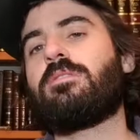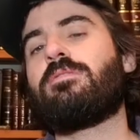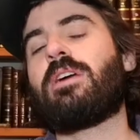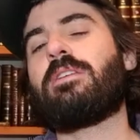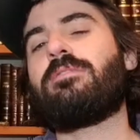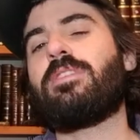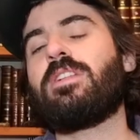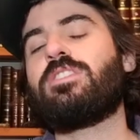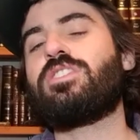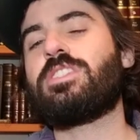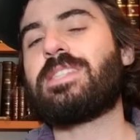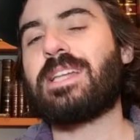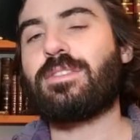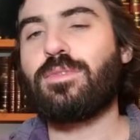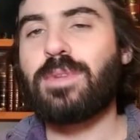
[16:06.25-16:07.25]
right,
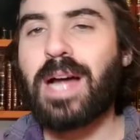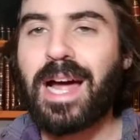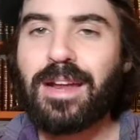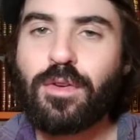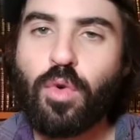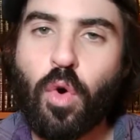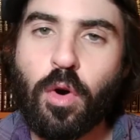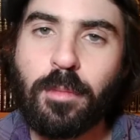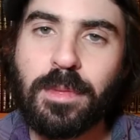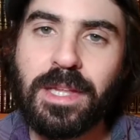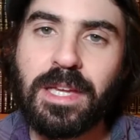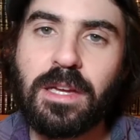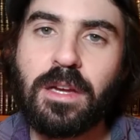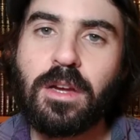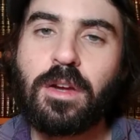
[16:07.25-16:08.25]
villages that do not
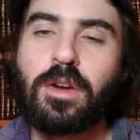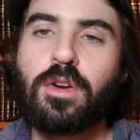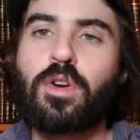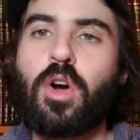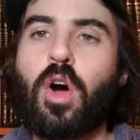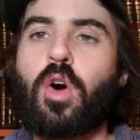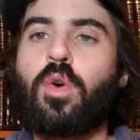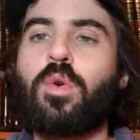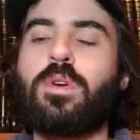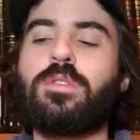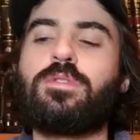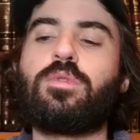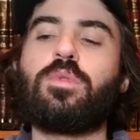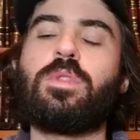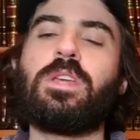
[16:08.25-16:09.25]
normally
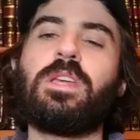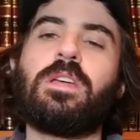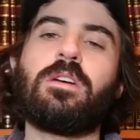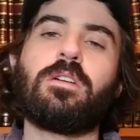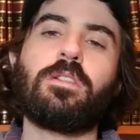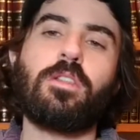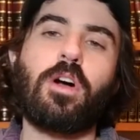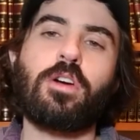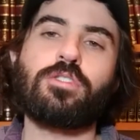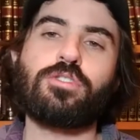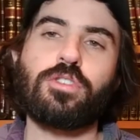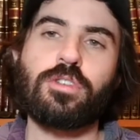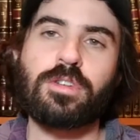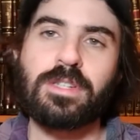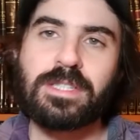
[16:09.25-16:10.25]
go to the
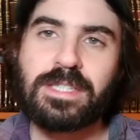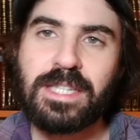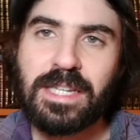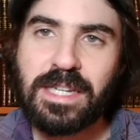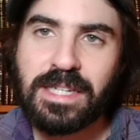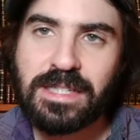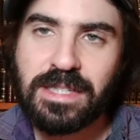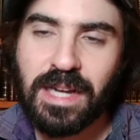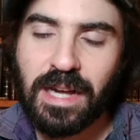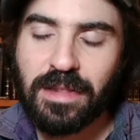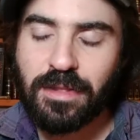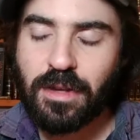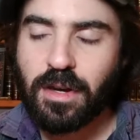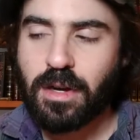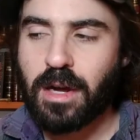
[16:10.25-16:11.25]
larger cities
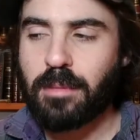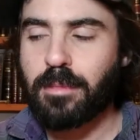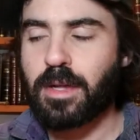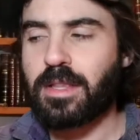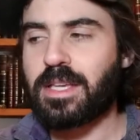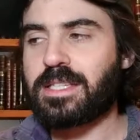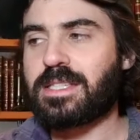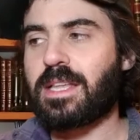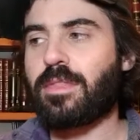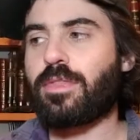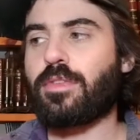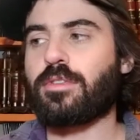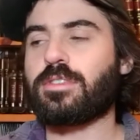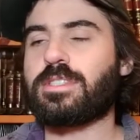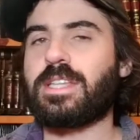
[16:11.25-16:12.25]
on the on Mondays
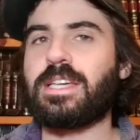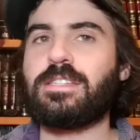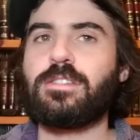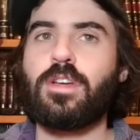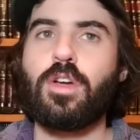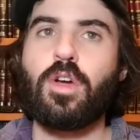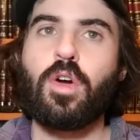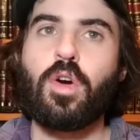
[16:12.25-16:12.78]
and Thursdays,